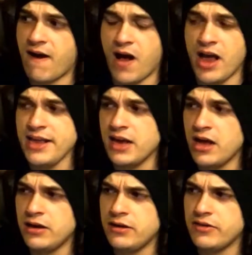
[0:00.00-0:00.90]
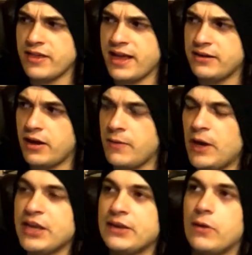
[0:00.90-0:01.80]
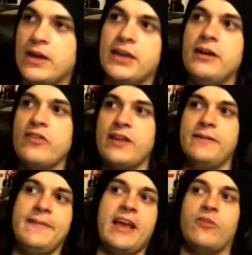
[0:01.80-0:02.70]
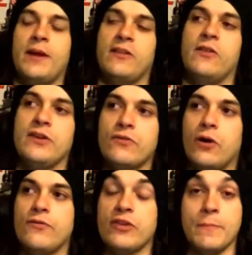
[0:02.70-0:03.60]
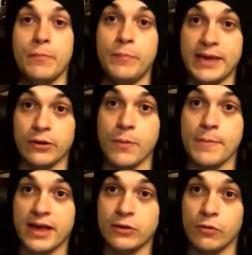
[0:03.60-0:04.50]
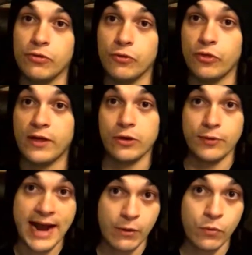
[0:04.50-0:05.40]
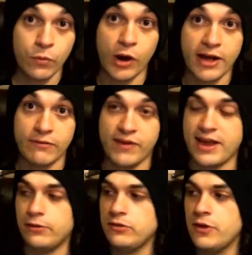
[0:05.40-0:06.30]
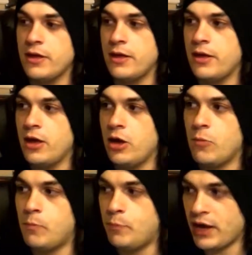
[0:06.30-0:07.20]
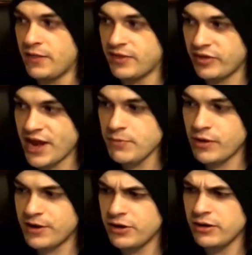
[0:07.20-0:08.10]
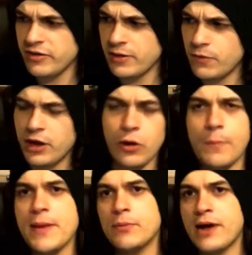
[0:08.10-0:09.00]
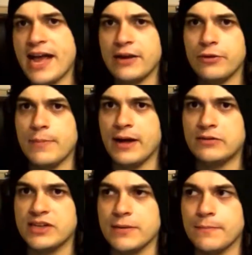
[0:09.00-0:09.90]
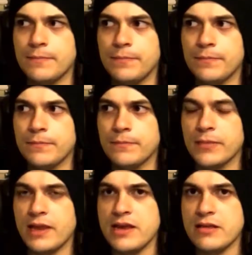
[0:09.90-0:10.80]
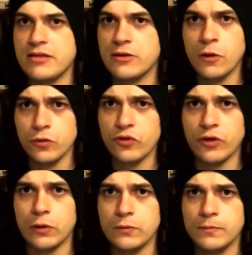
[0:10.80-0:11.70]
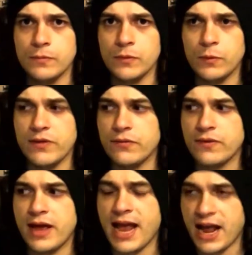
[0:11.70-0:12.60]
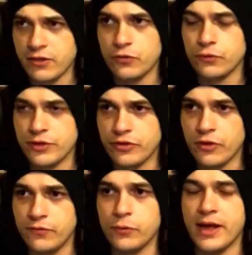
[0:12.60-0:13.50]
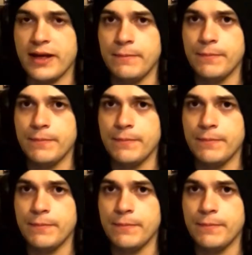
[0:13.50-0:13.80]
I can't understand. Well, I can understand in the aspect that you've got obviously bigger and better consoles that are out why it failed, but at the same time, I don't understand why a lot of people were angry about it. It's a console with Android software.